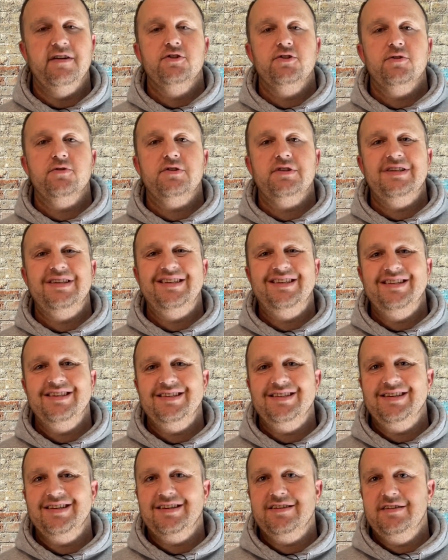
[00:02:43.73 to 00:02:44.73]
So
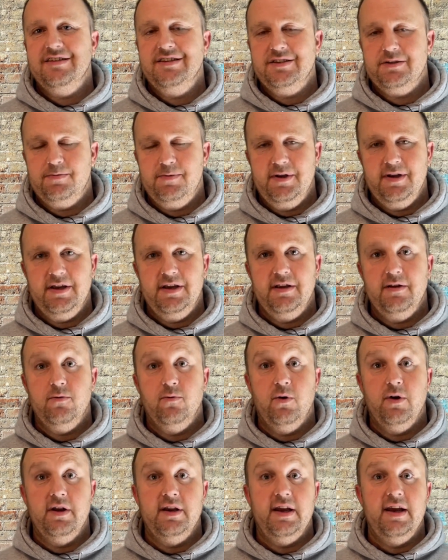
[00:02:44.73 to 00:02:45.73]
statistically speaking,
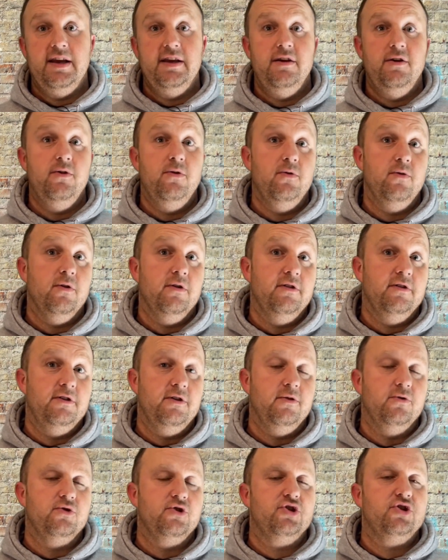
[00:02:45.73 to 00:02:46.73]
when a ewe or a
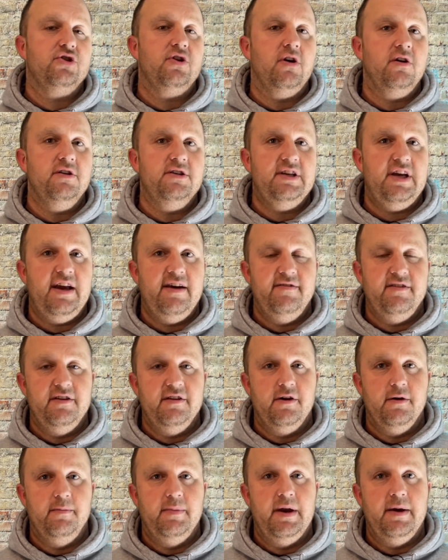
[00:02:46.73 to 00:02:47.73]
doe starts having
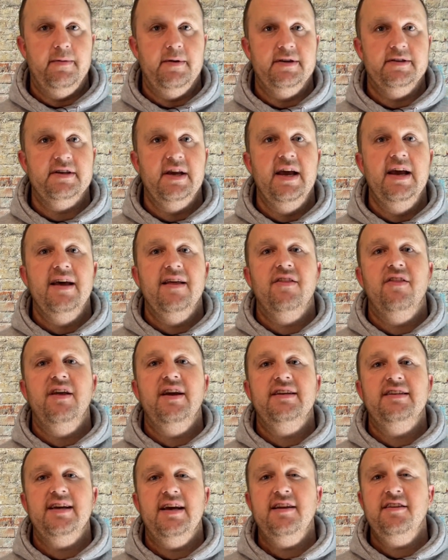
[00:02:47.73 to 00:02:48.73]
their babies,
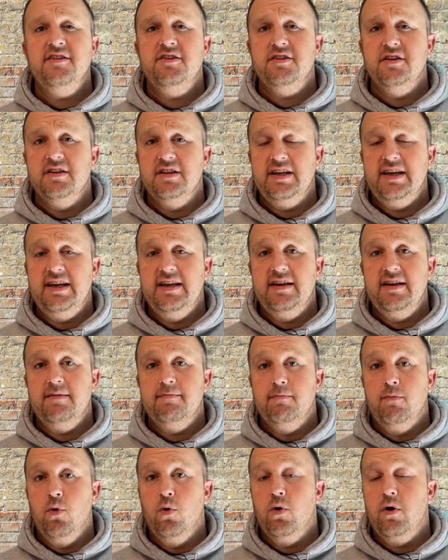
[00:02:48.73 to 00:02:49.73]
they tend to lean
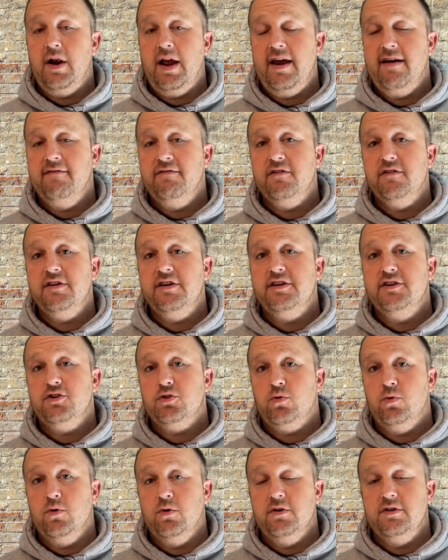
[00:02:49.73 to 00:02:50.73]
more heavily
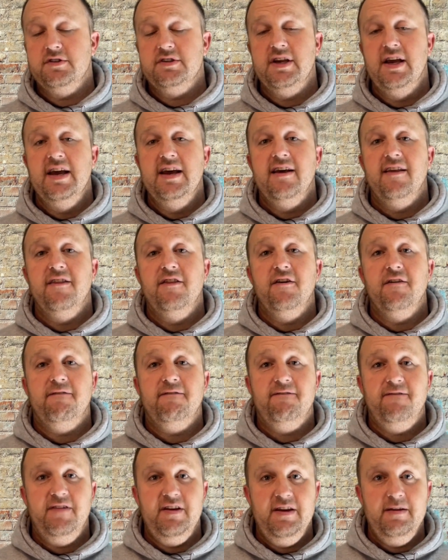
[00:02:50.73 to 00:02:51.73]
towards the
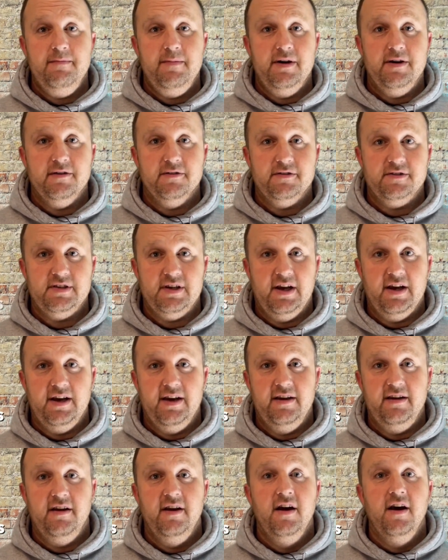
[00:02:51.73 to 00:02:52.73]
female
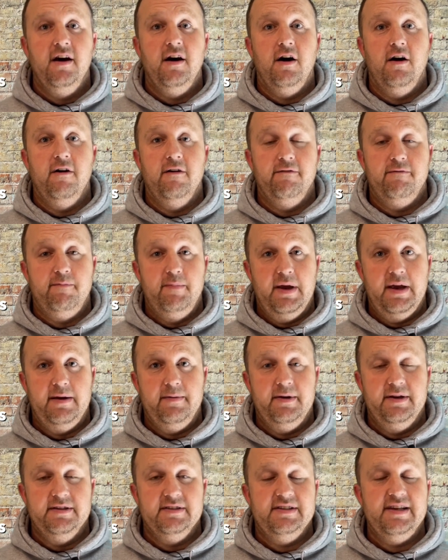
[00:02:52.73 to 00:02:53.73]
side of
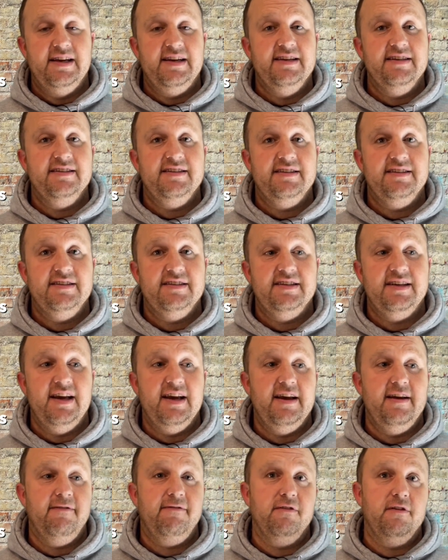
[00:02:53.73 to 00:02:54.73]
babies. That is to
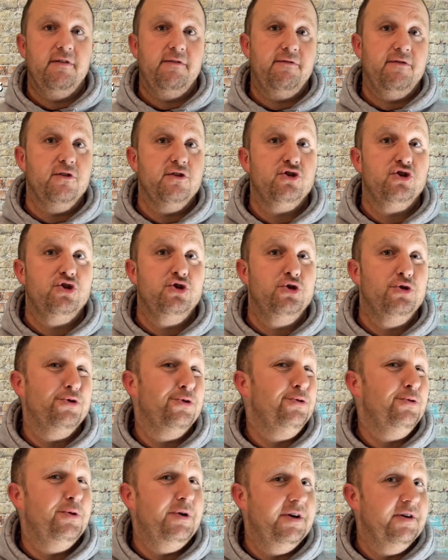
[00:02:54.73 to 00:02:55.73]
say, for the first
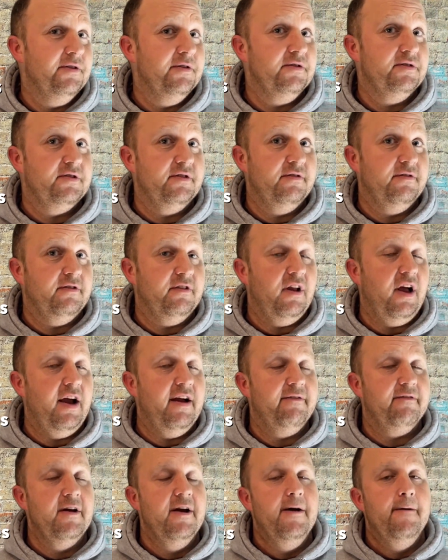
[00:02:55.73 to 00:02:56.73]
two years of
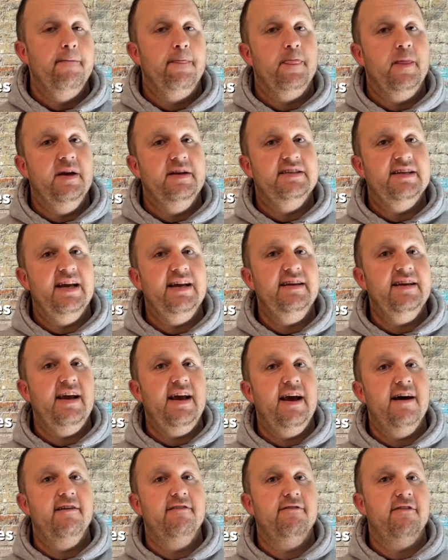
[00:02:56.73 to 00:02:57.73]
life, they tend to
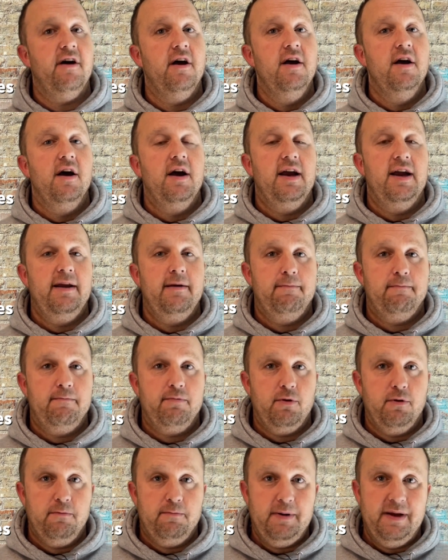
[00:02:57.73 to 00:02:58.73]
have a
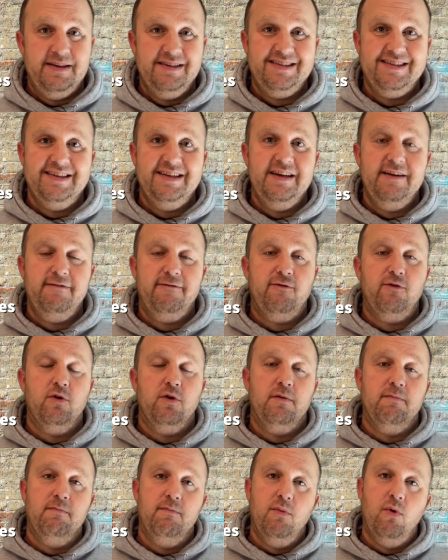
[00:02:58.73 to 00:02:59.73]
propensity
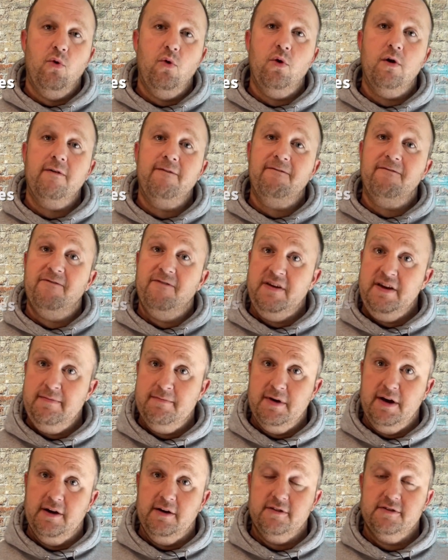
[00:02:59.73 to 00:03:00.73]
for more
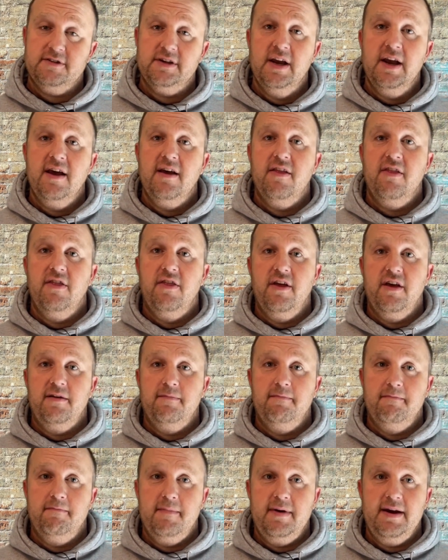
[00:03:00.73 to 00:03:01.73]
females
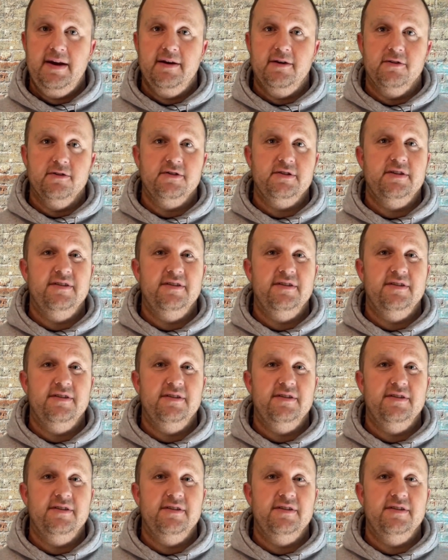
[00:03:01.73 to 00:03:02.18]
than males.